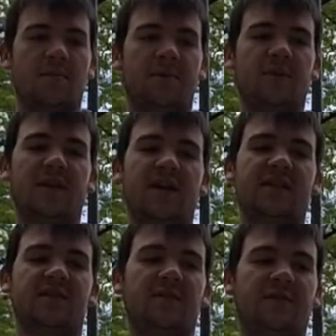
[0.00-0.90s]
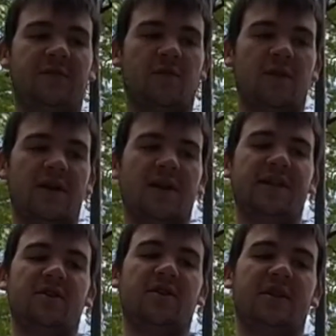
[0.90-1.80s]
Between 1934 and
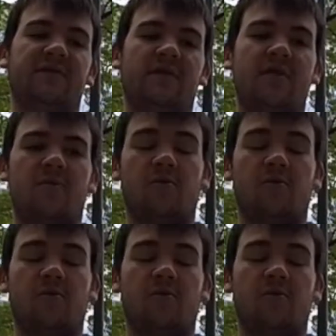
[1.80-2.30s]
1937,